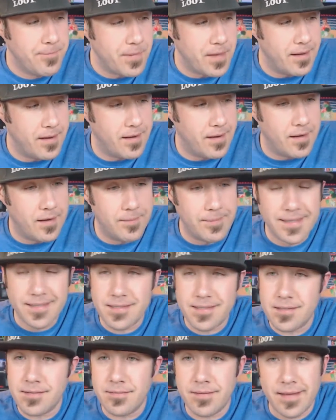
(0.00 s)
um,
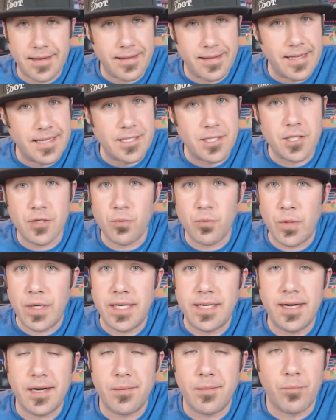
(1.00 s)
it's like that
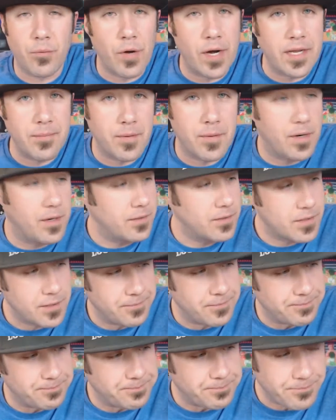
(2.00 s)
sweet kind of bready malts.
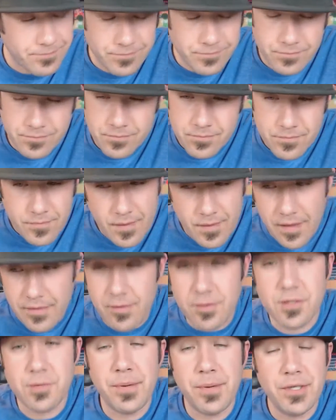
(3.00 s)

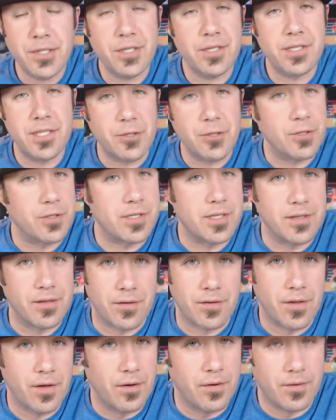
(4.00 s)
There's a bunch of citrus in there
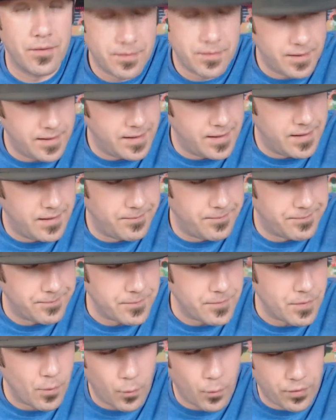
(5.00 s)
though. Um,
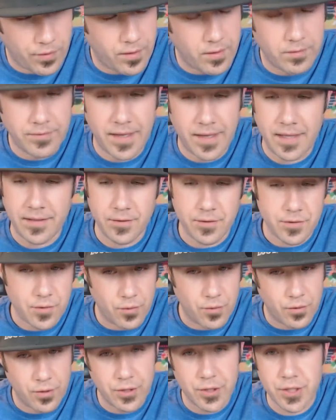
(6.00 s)
with all of that, there's
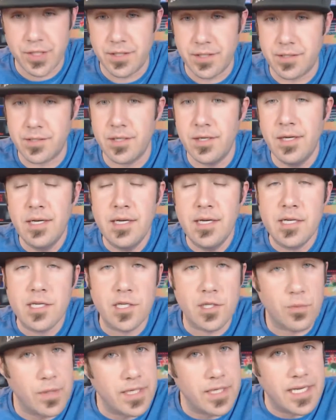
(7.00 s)
oranges,
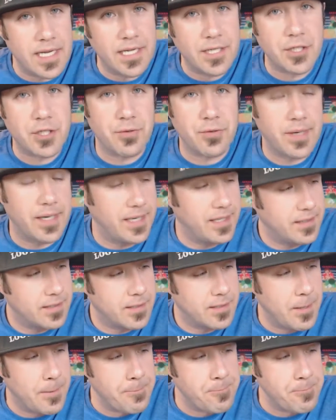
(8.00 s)
sweet tangerines,